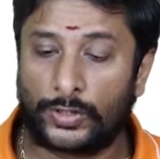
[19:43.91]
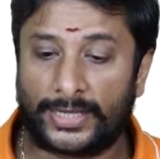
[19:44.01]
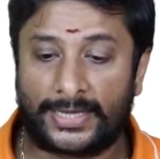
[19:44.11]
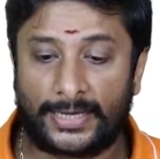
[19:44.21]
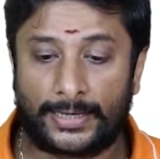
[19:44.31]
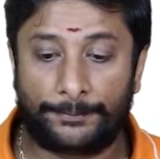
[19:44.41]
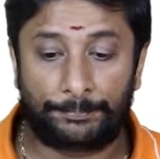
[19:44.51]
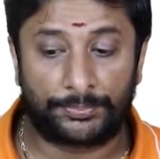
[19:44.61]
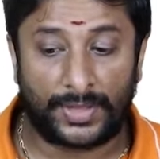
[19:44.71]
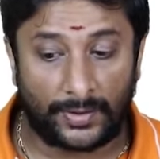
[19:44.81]

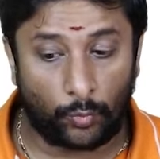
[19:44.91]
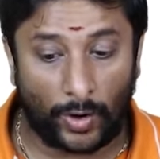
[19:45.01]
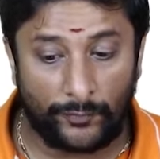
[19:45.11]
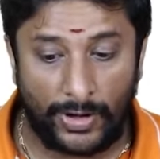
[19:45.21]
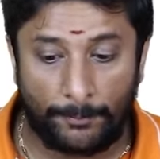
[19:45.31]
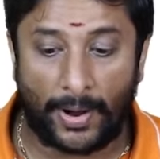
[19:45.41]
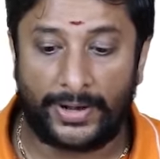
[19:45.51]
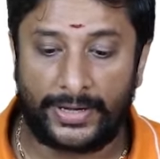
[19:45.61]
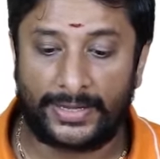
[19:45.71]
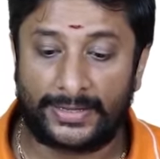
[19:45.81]
the one-way
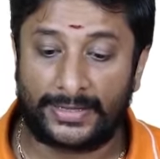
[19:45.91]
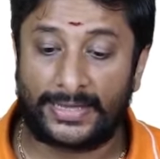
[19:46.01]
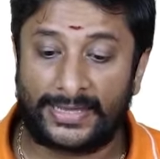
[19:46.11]
binding